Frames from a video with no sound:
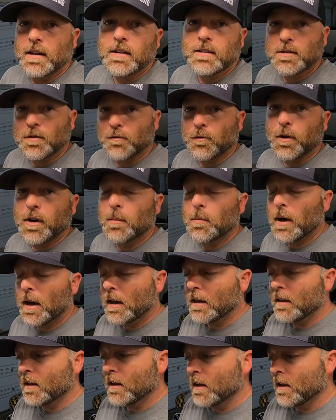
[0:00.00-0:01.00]
He's a friend of
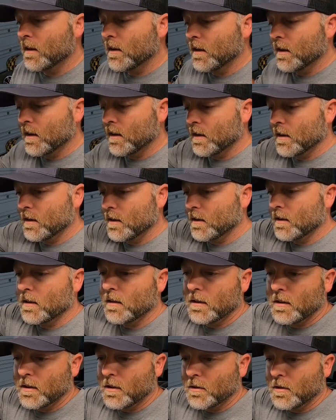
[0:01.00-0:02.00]
mine that,
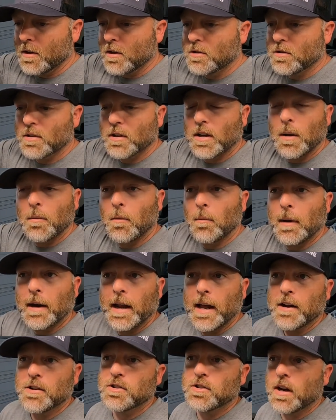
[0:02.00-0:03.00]
you know, he used to come in my
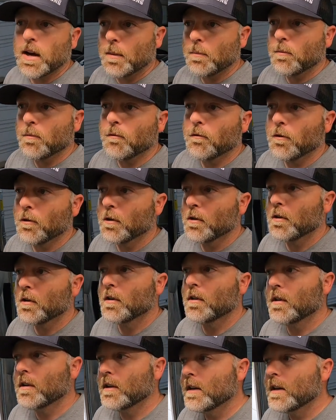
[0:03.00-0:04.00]
dad's shop
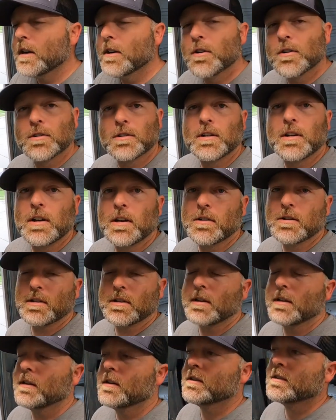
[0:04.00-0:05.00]
for years and years
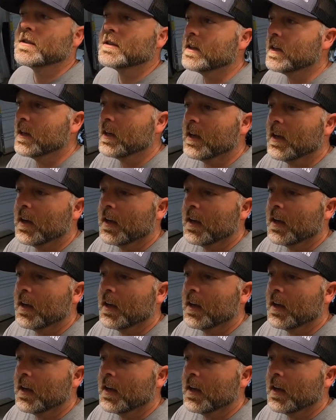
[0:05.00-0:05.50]
and years